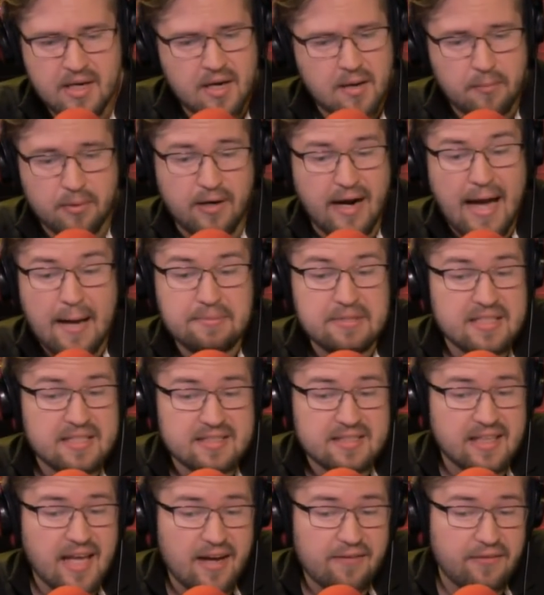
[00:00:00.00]
Perhaps
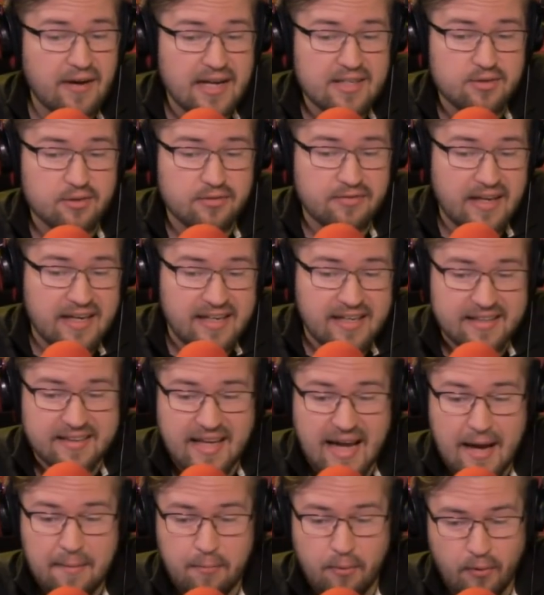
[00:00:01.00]
his life ought to have ended at
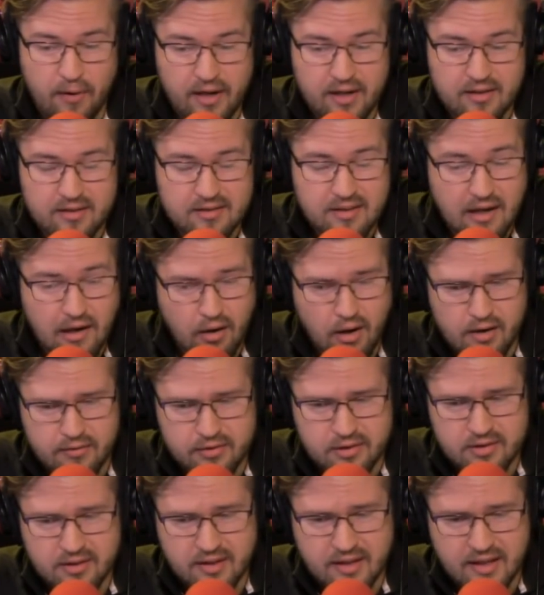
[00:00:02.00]
that point.
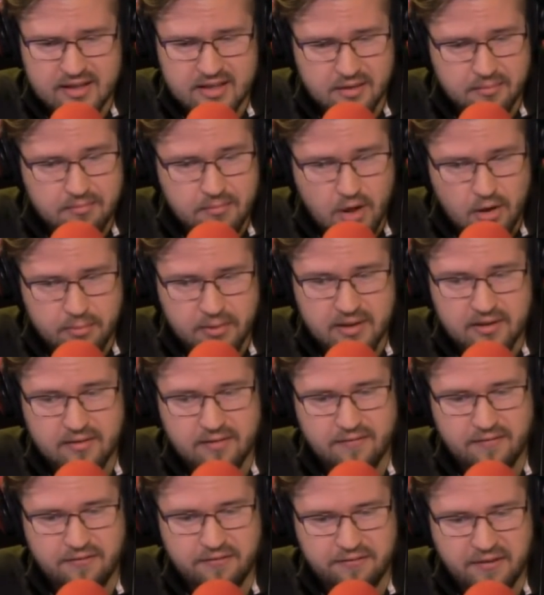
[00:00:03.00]
However, at the moment,
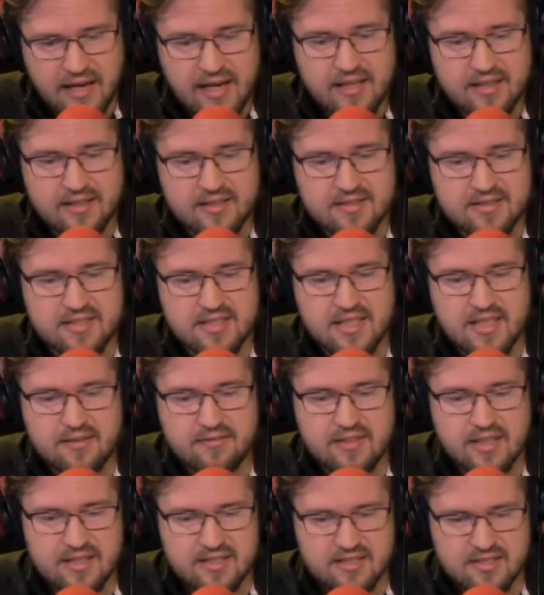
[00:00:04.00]
fate
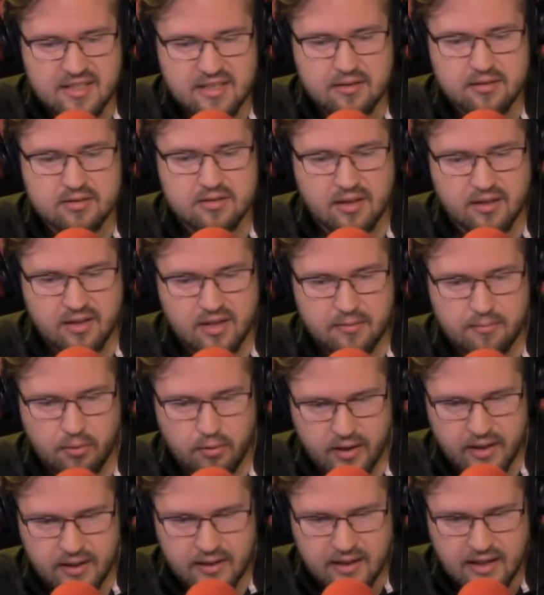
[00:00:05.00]
conceived a single turning
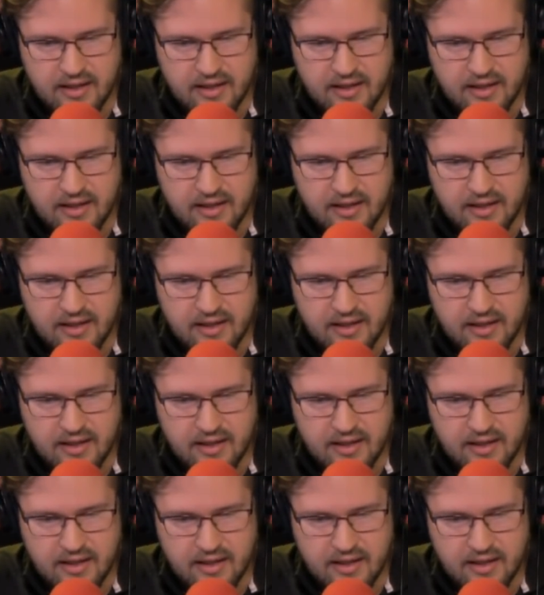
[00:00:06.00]
point.